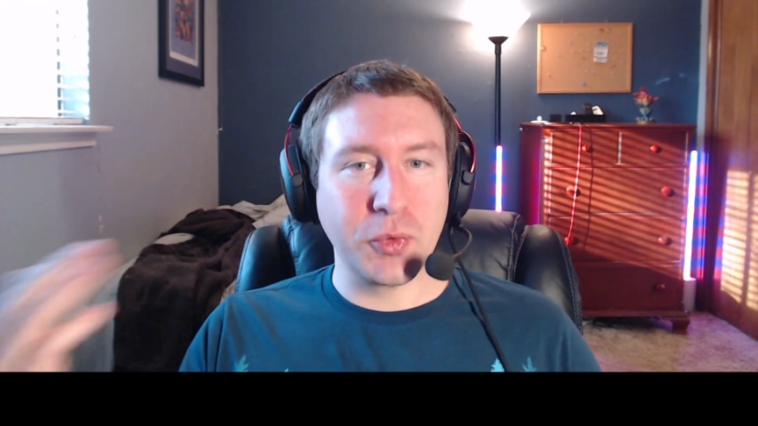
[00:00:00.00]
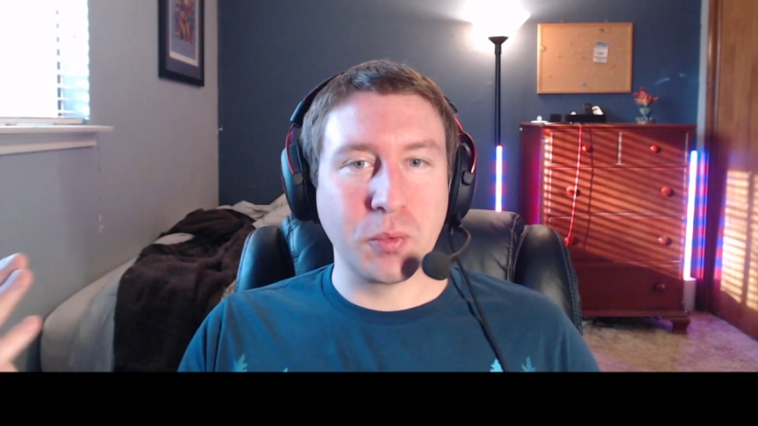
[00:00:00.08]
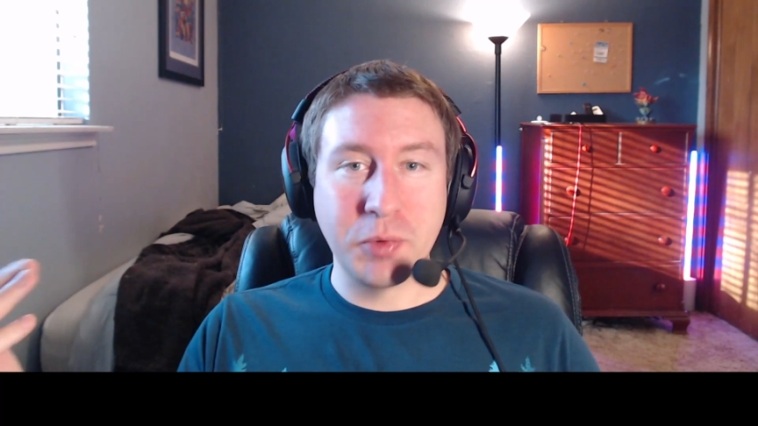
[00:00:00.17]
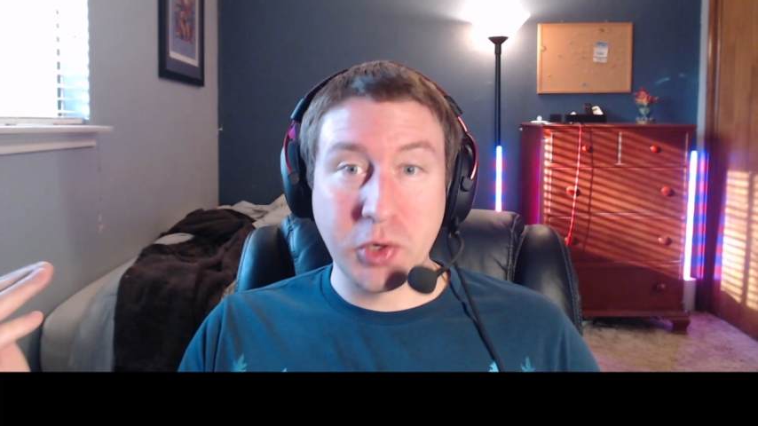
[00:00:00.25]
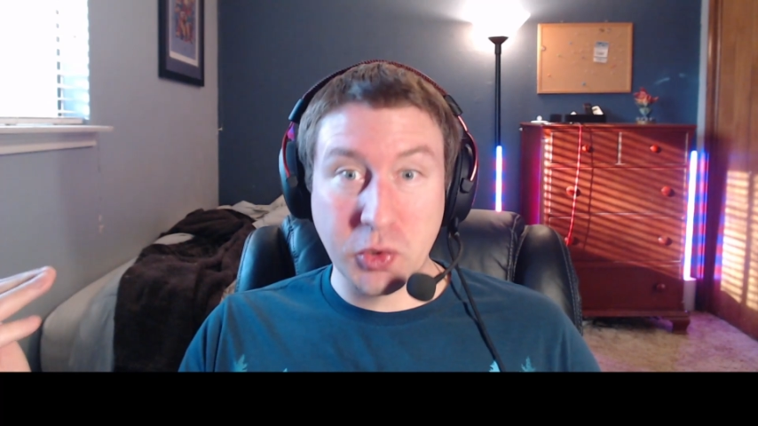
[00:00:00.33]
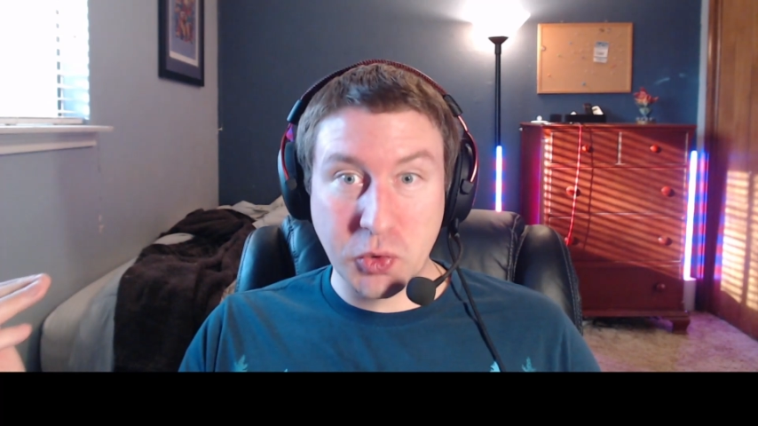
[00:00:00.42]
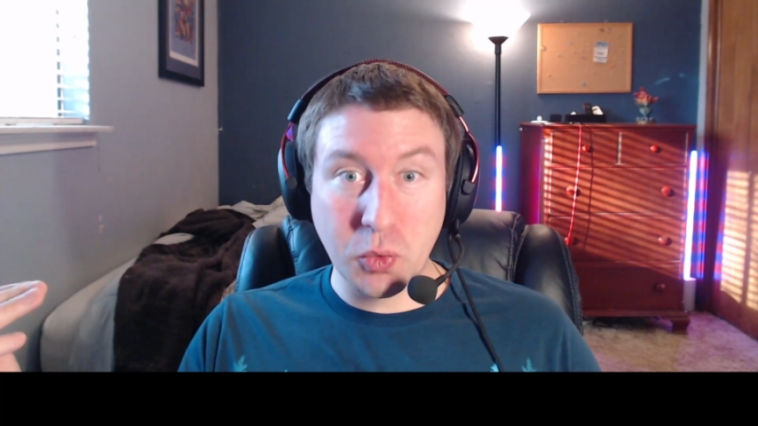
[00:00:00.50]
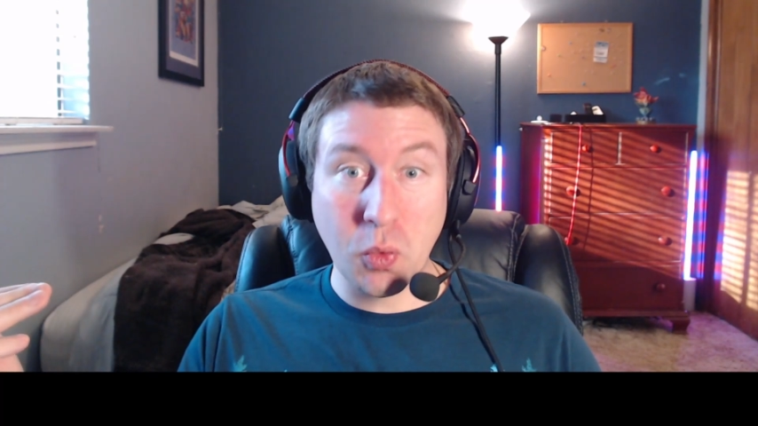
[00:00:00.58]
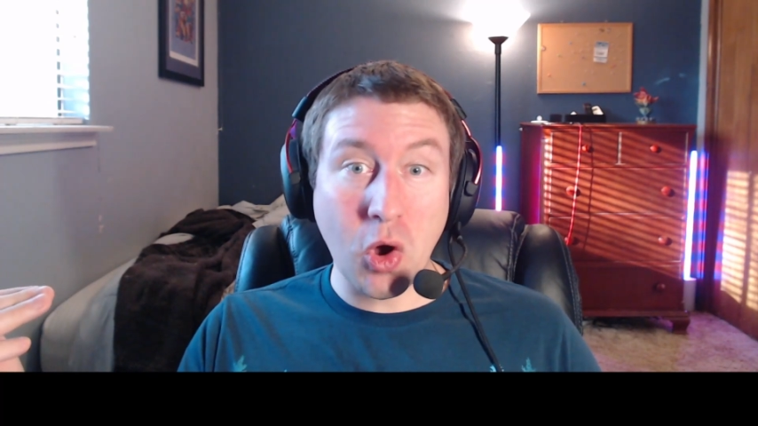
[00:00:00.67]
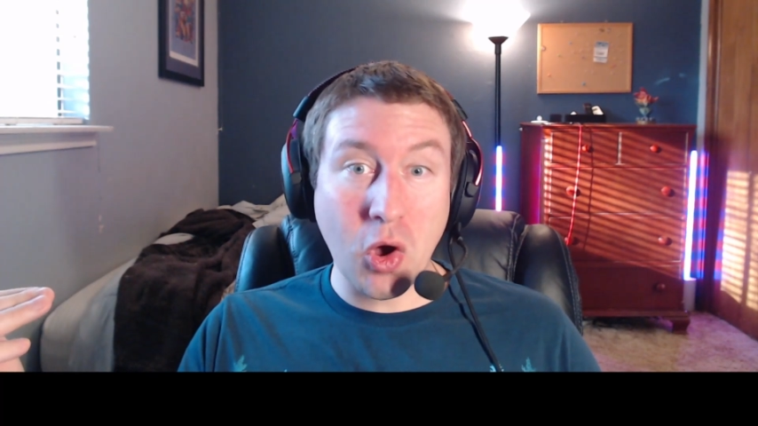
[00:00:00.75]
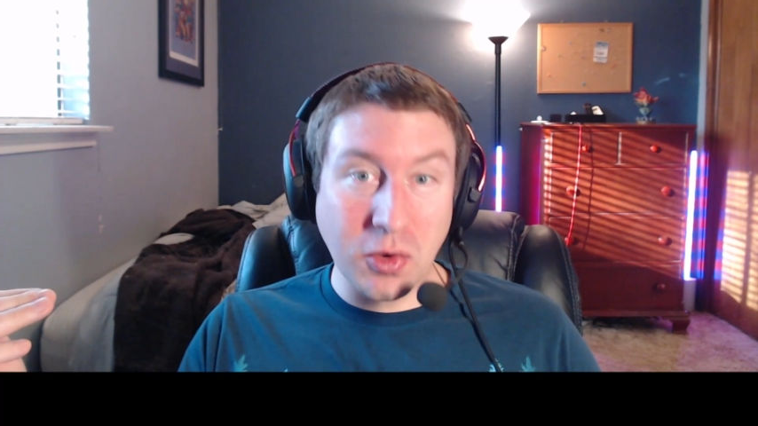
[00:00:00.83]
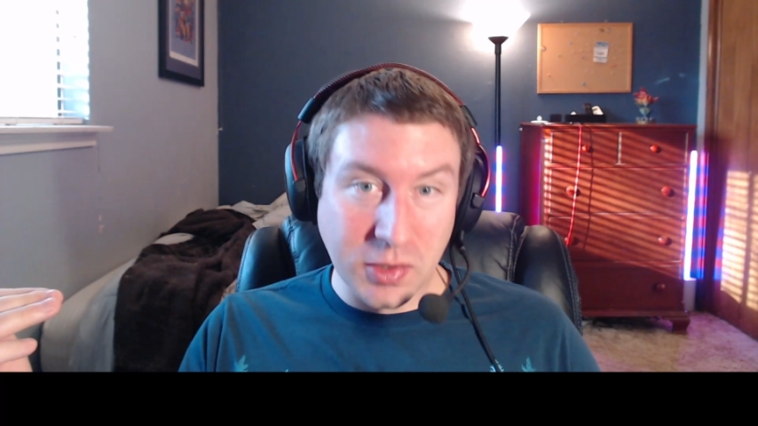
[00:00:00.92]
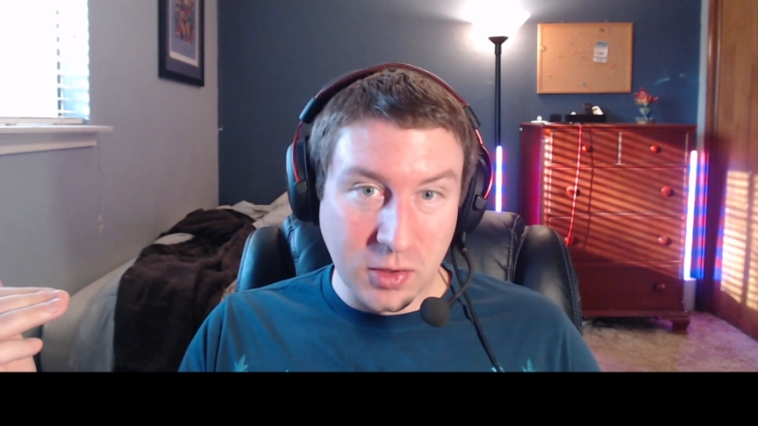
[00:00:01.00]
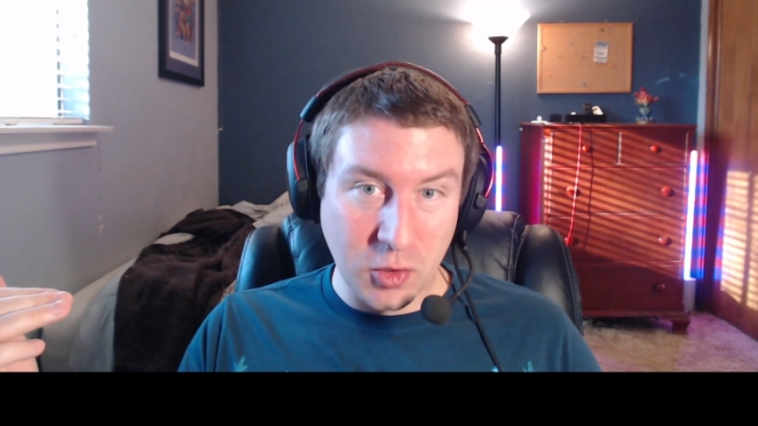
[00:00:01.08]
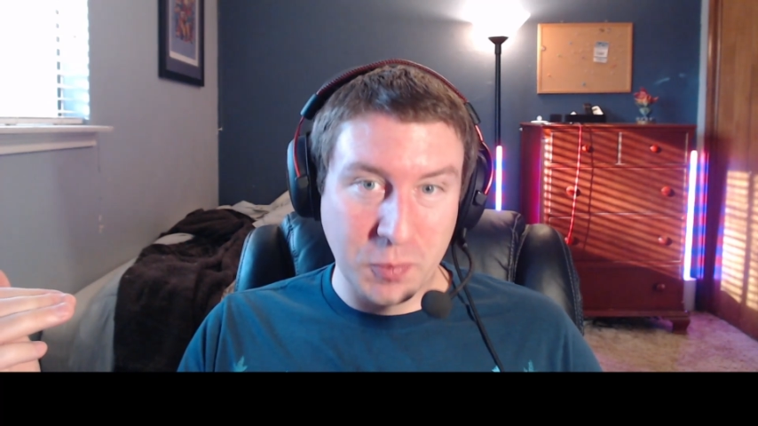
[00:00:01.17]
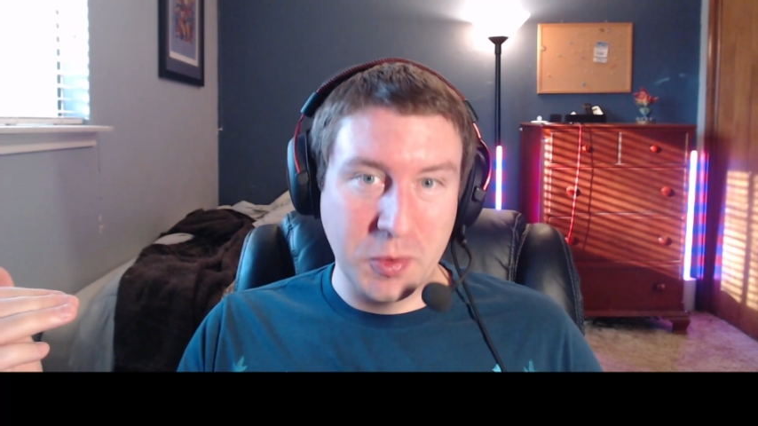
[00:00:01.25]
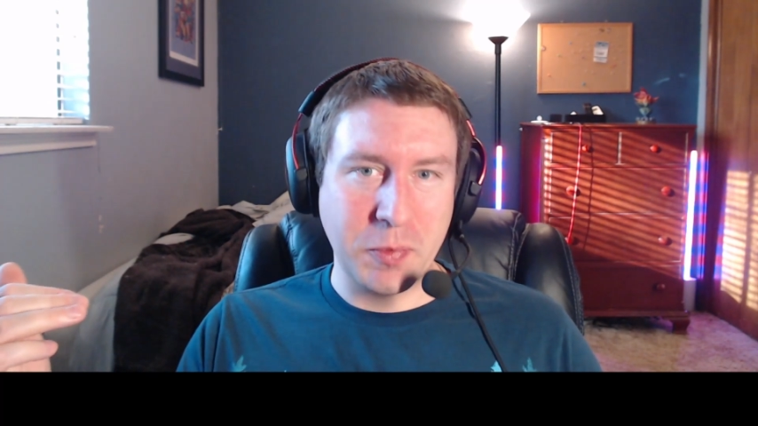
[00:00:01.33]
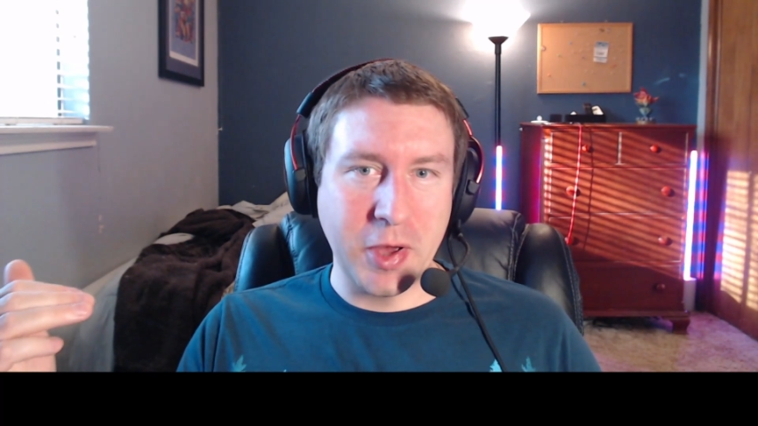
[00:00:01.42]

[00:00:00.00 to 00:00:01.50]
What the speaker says: pierce through walls a little bit